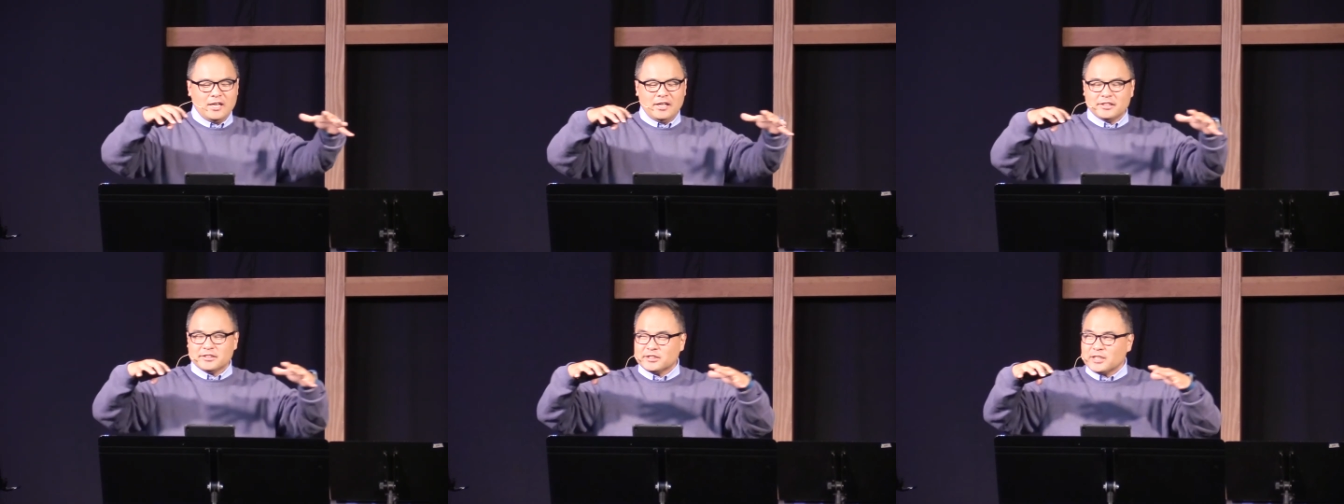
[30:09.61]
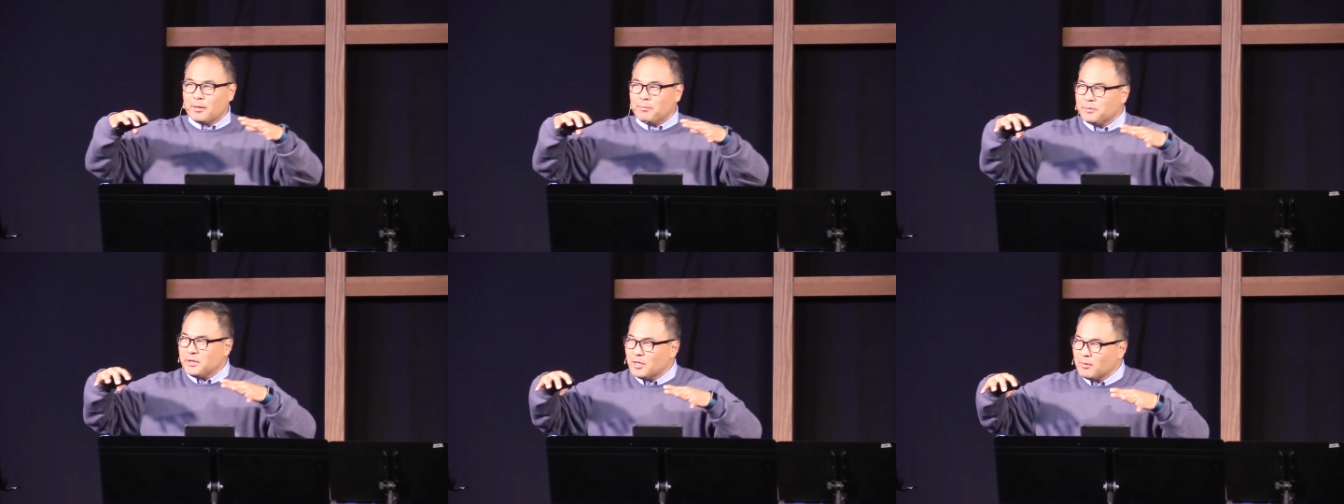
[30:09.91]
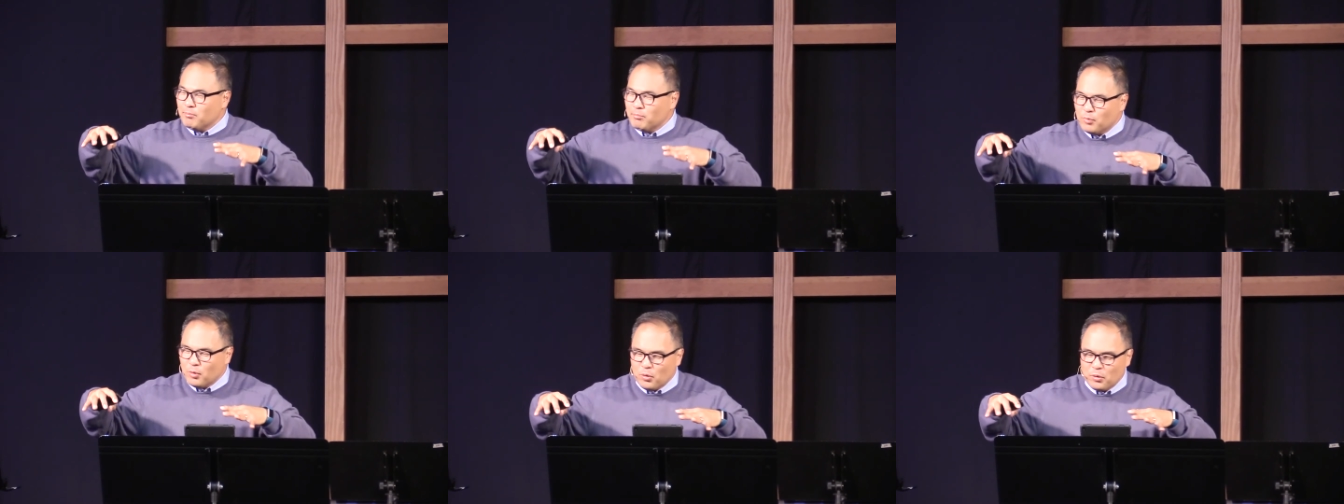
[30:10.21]

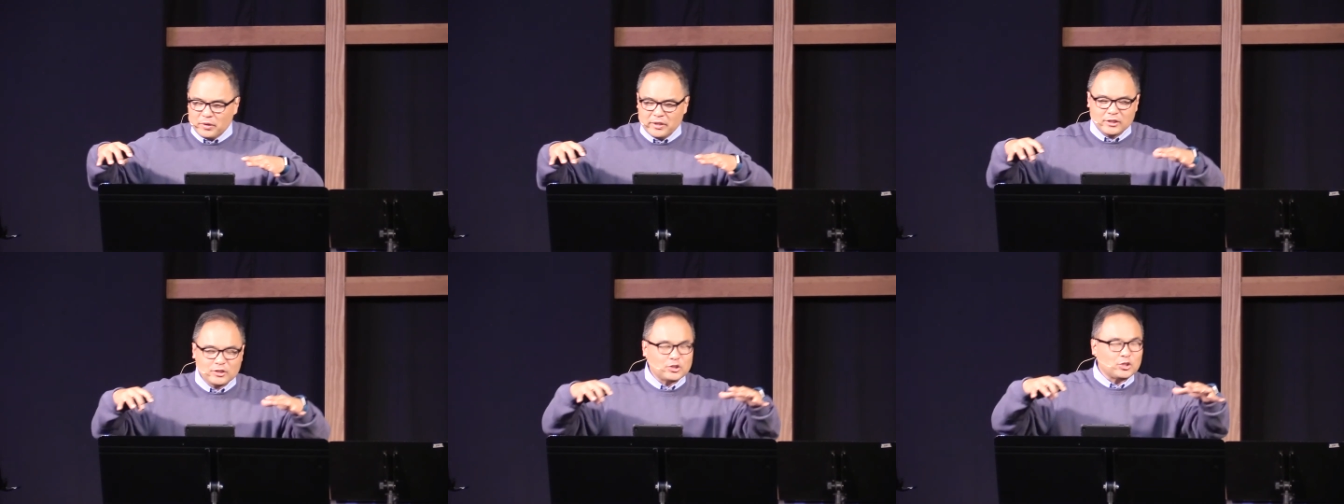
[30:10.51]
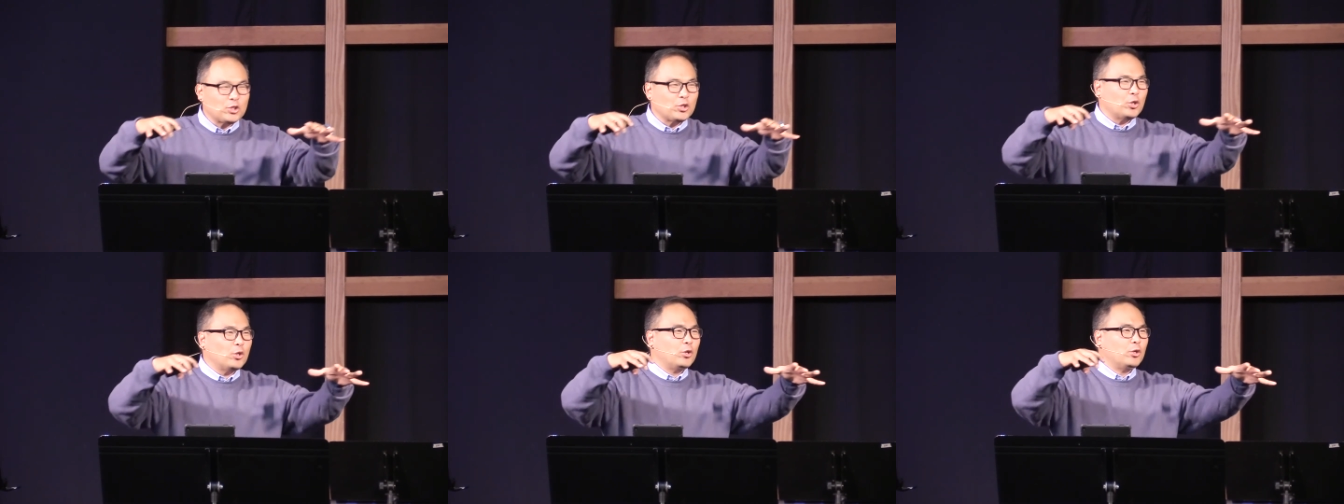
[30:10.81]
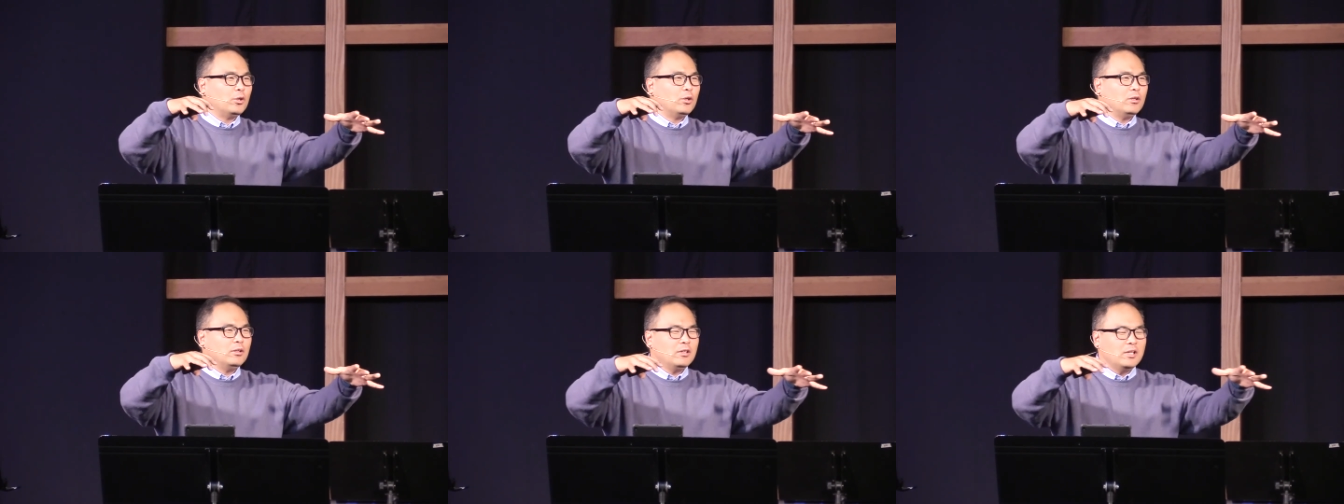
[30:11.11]
something more
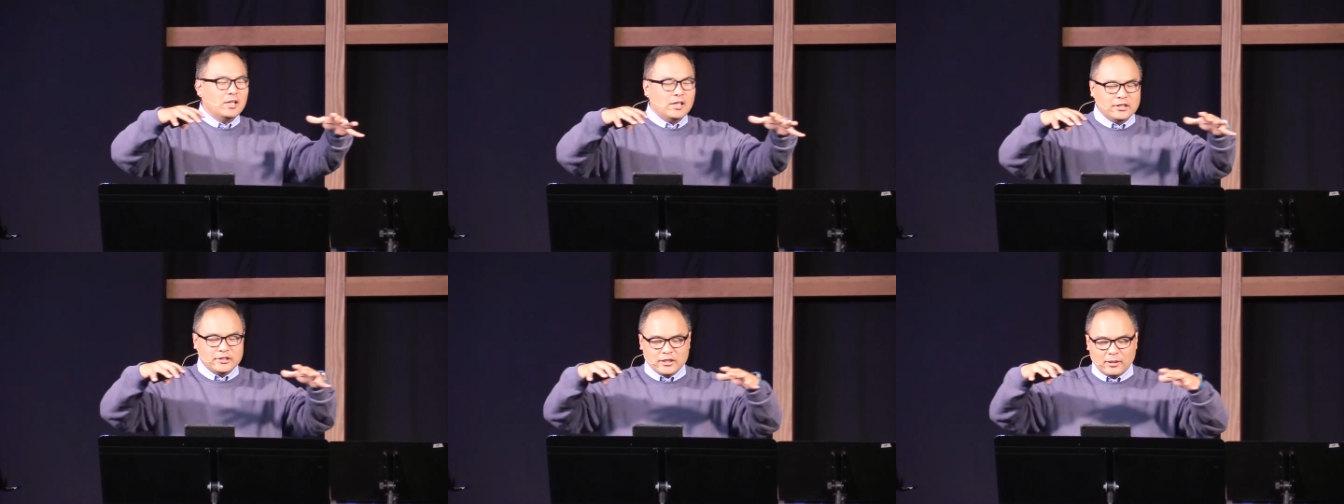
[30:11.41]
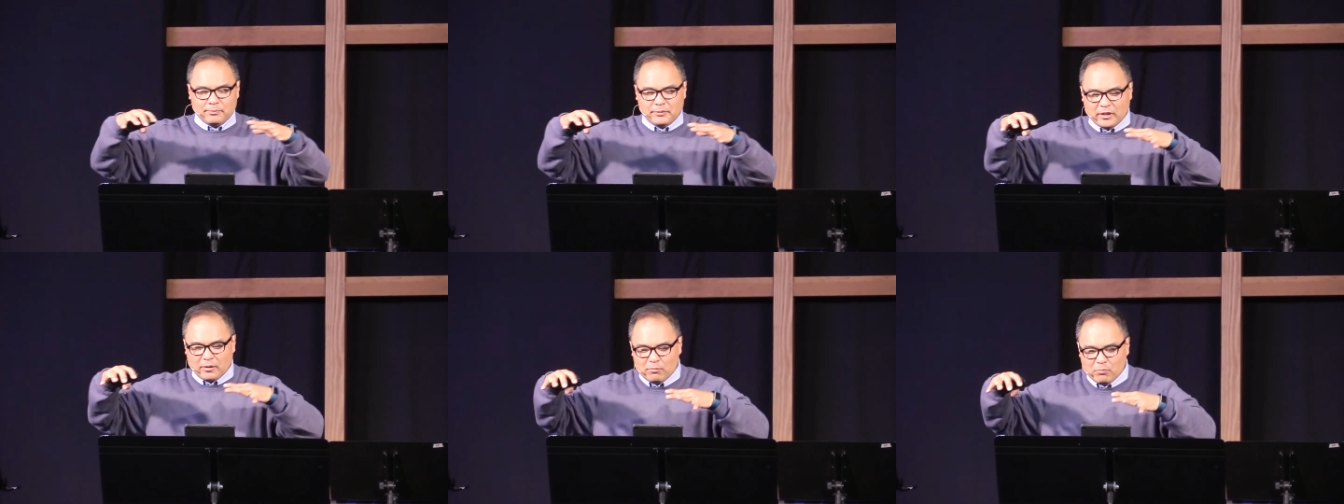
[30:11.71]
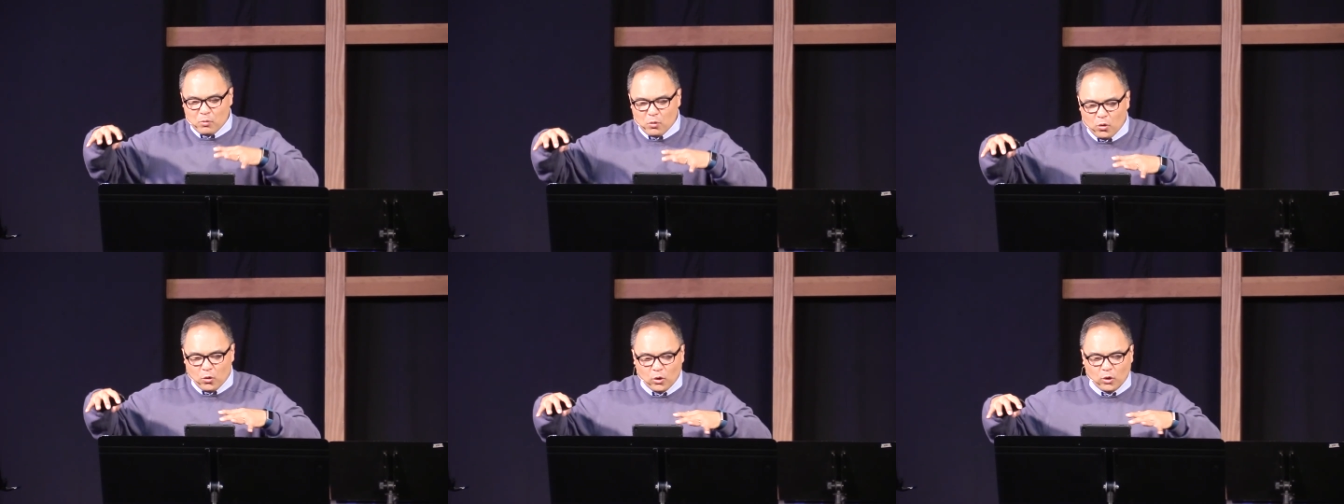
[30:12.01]
eternal, something
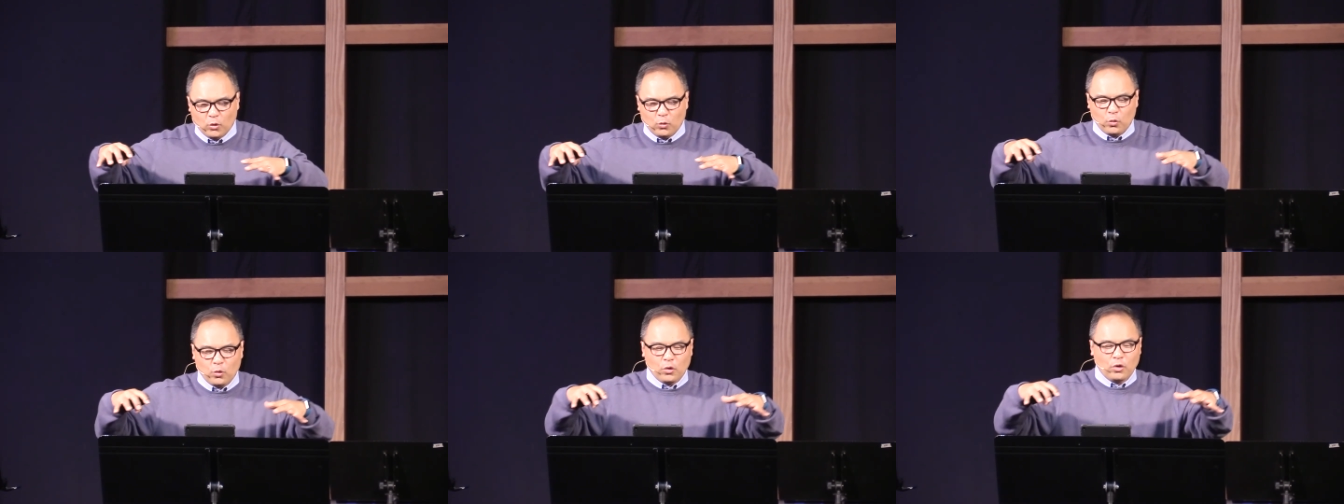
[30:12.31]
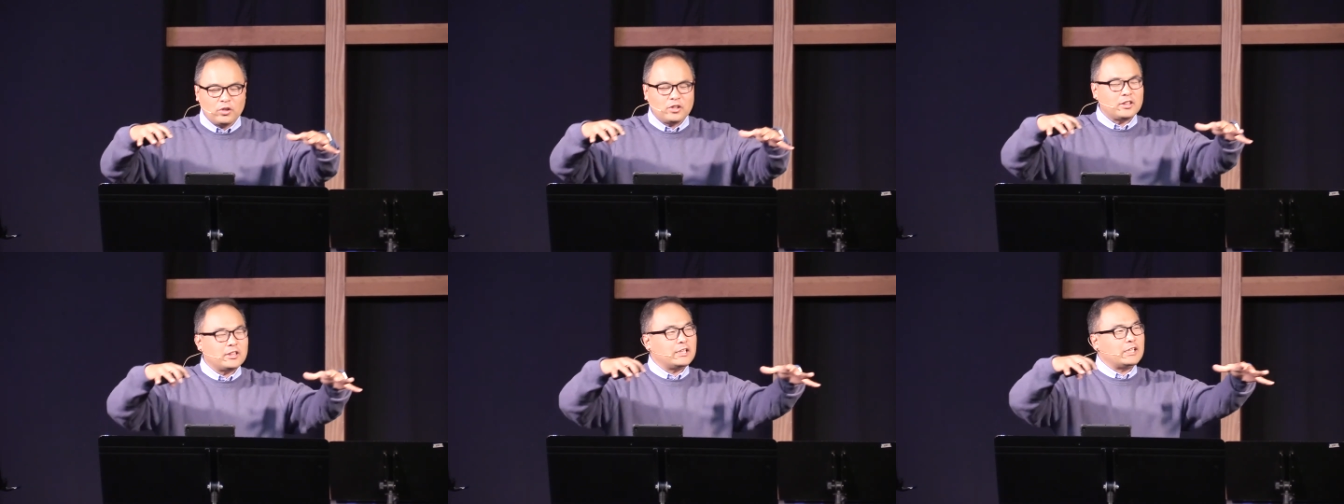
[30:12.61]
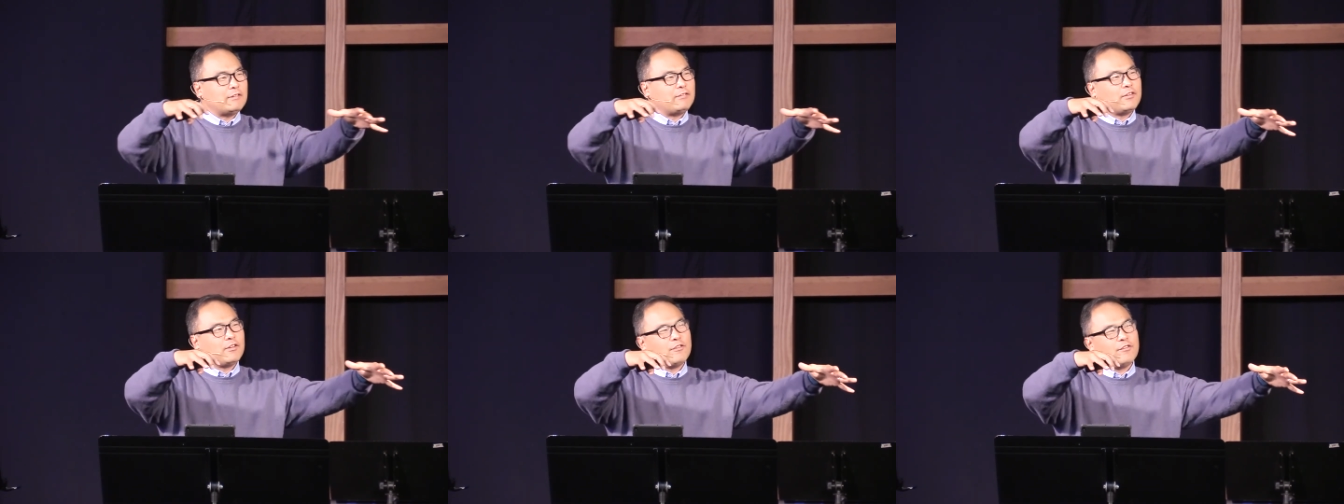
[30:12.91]
more worth
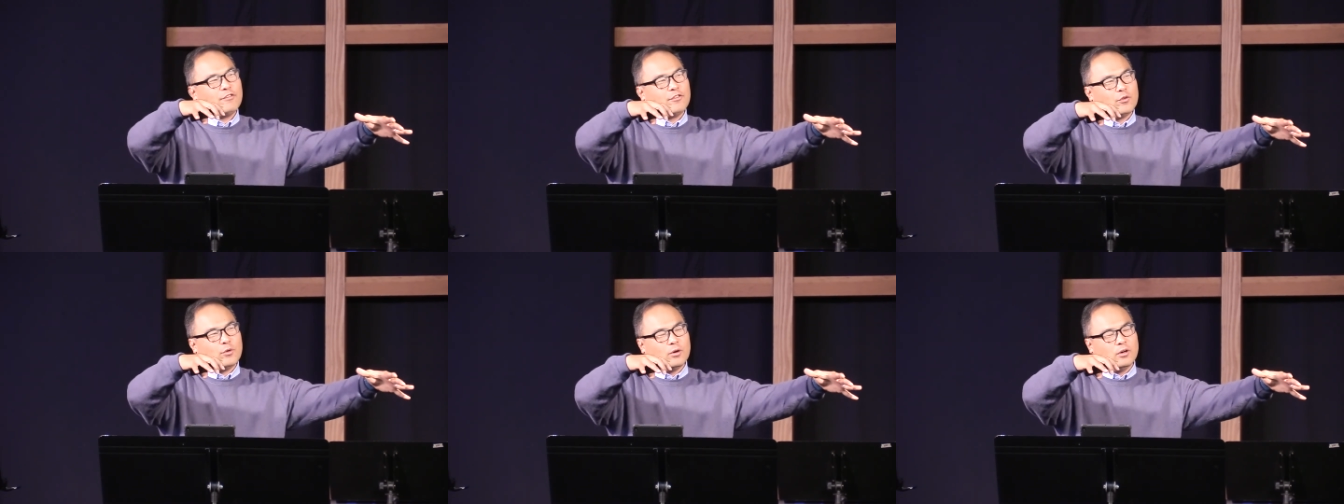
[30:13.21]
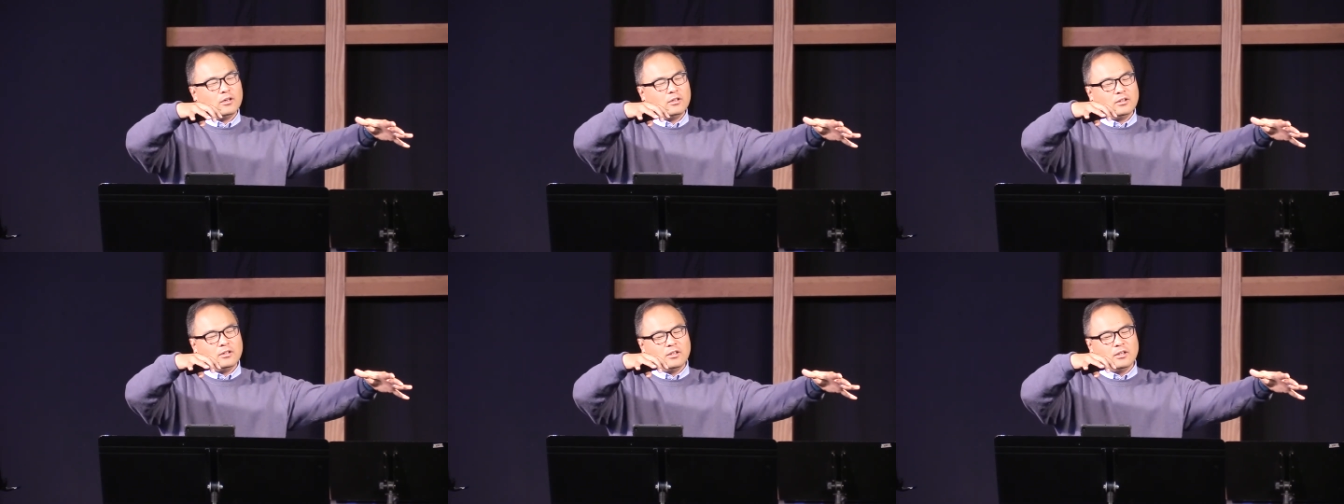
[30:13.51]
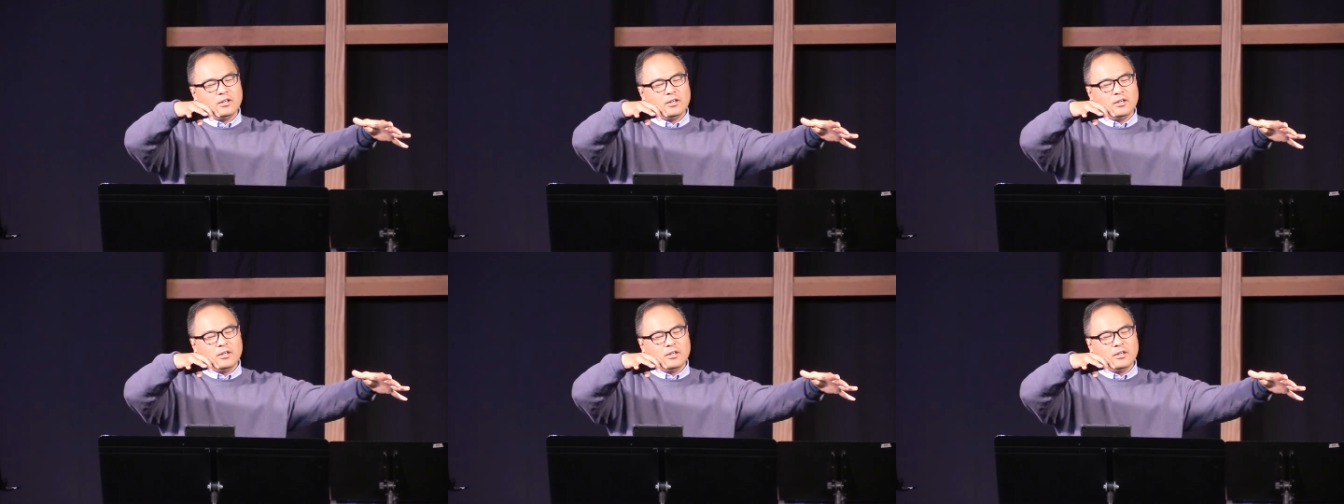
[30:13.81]
living for.